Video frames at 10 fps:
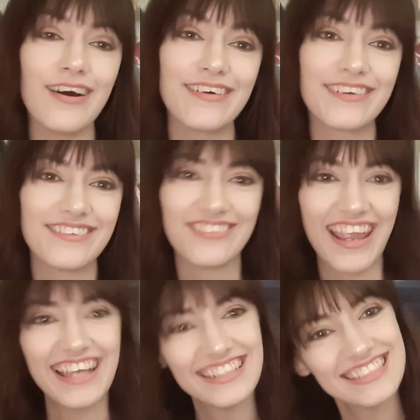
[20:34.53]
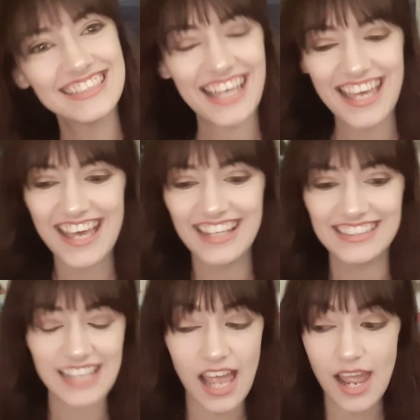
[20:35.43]
rant.
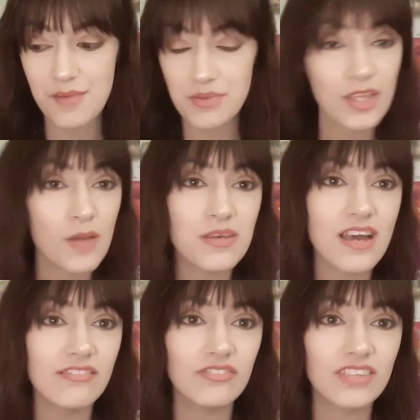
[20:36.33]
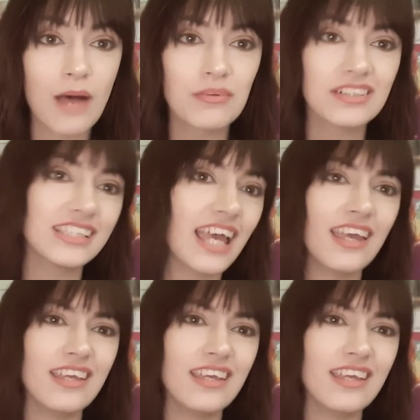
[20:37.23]
And I really hope you have a phenomenal day.